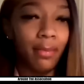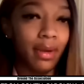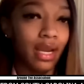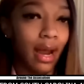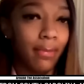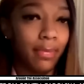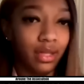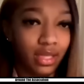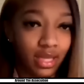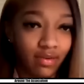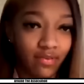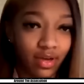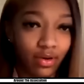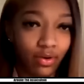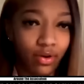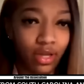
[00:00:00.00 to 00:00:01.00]
but
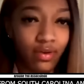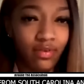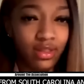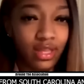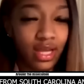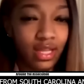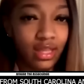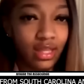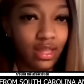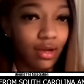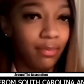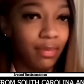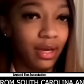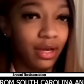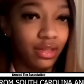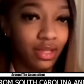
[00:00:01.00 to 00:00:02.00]
it's almost
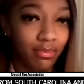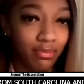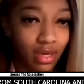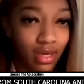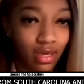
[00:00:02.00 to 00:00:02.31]
like